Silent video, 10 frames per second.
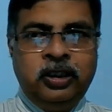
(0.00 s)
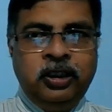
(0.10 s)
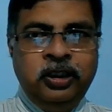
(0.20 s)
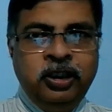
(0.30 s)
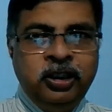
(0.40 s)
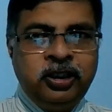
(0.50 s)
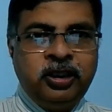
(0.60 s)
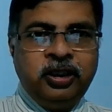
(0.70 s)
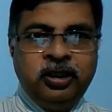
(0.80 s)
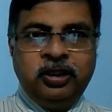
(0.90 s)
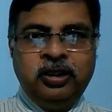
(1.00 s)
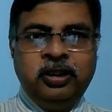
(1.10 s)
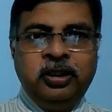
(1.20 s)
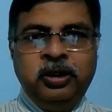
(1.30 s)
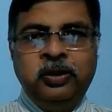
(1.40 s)
In this
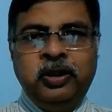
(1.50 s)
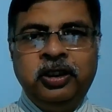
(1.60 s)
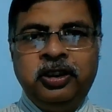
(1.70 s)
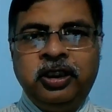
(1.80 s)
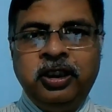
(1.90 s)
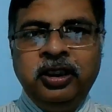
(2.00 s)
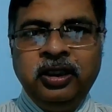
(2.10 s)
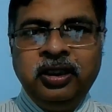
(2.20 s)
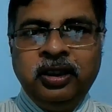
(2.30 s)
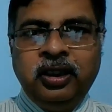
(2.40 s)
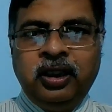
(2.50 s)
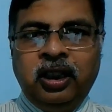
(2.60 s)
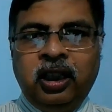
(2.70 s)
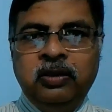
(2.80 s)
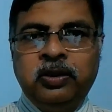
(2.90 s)
you can see
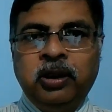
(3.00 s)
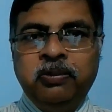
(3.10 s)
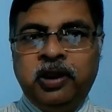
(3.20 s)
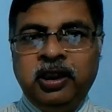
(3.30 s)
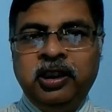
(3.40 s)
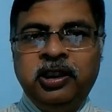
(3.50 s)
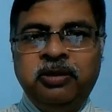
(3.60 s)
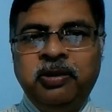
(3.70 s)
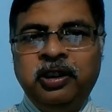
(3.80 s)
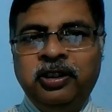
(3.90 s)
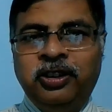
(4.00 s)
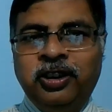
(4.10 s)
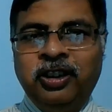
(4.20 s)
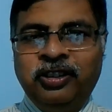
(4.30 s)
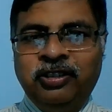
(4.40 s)
how something is being
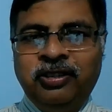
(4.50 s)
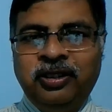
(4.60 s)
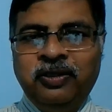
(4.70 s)
drawn.